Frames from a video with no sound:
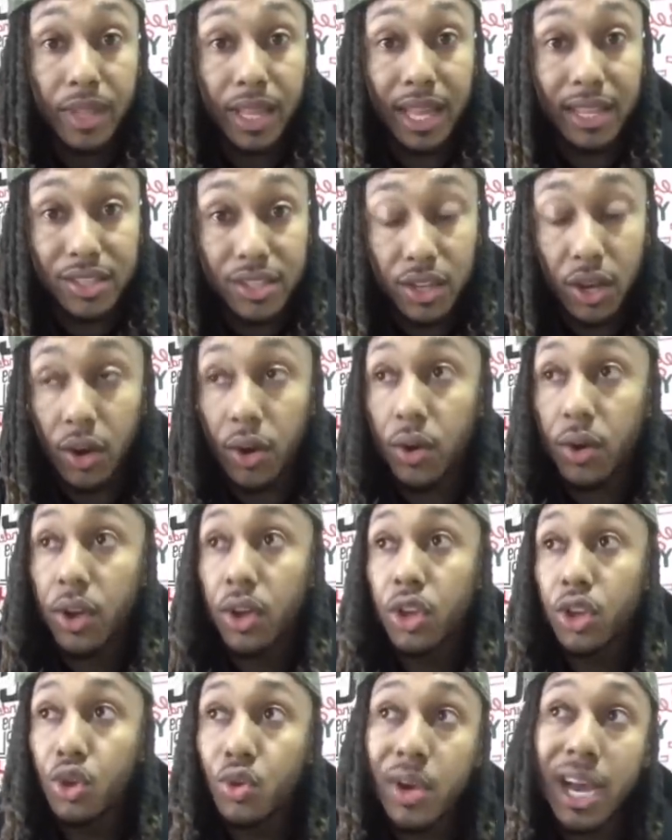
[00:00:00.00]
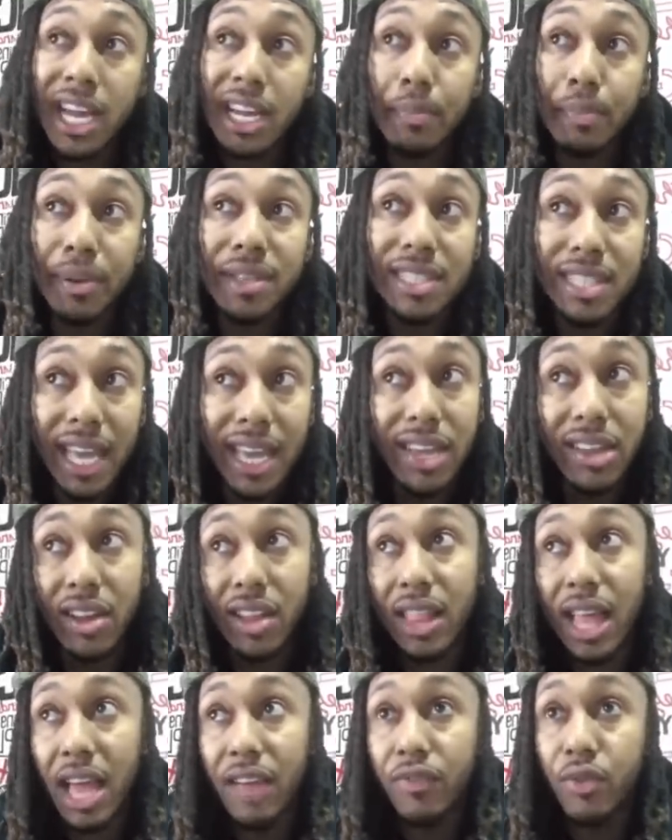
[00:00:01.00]
And so you got to protect
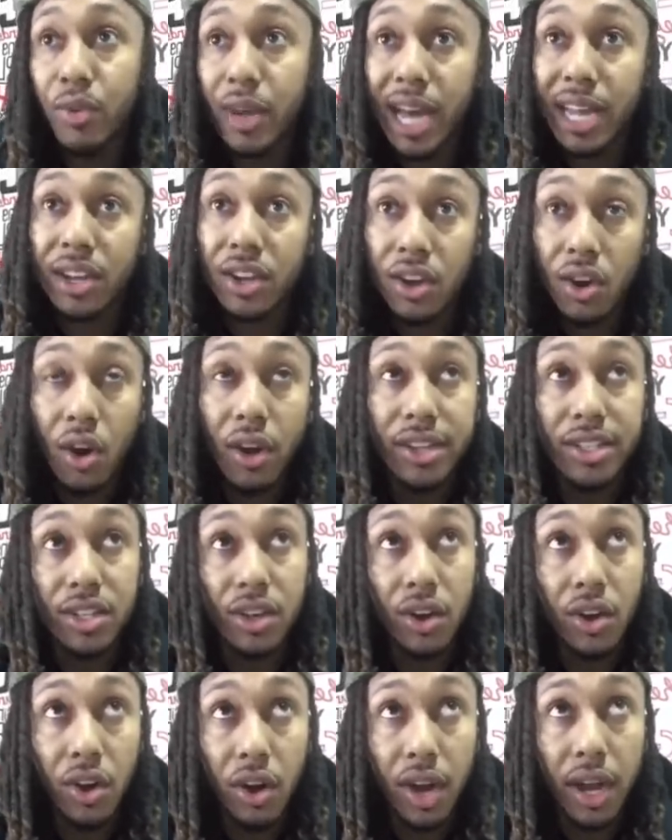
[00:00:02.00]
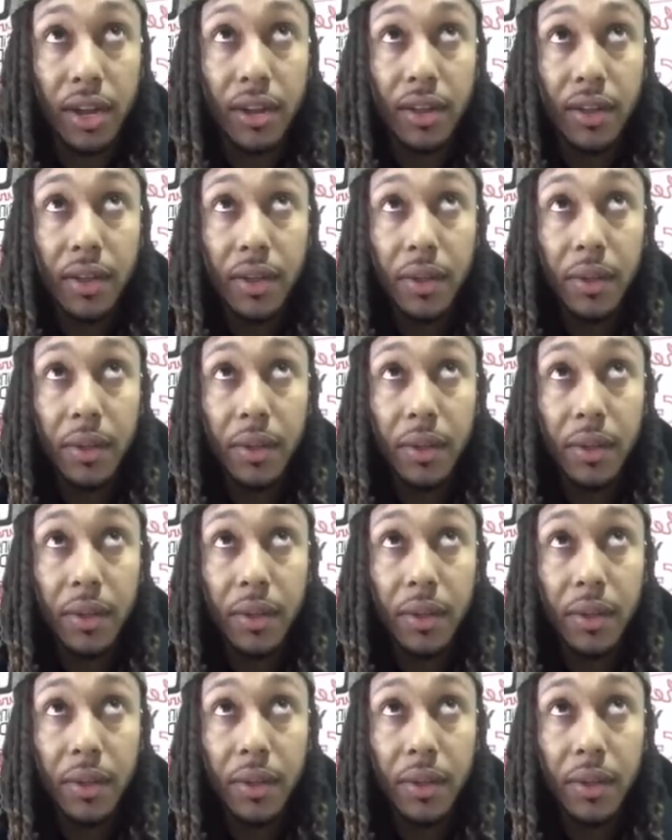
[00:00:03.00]
your life. You got to guard your heart.